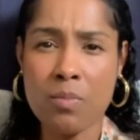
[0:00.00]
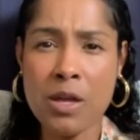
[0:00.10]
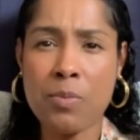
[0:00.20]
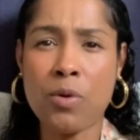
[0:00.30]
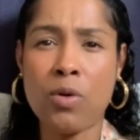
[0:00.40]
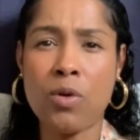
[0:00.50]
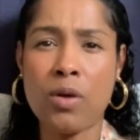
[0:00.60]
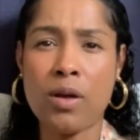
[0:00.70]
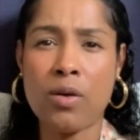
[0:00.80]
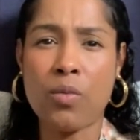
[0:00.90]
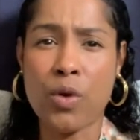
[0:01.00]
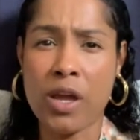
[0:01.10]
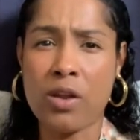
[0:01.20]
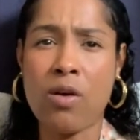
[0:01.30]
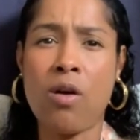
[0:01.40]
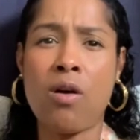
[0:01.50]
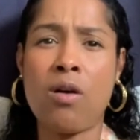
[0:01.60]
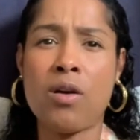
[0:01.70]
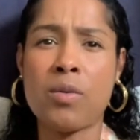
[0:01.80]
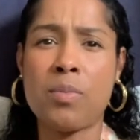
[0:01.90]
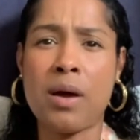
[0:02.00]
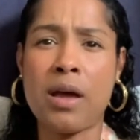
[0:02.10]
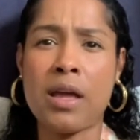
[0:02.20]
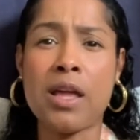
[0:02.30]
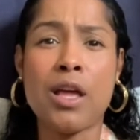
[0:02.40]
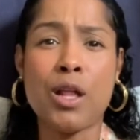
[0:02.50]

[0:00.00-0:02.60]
people were hit hard by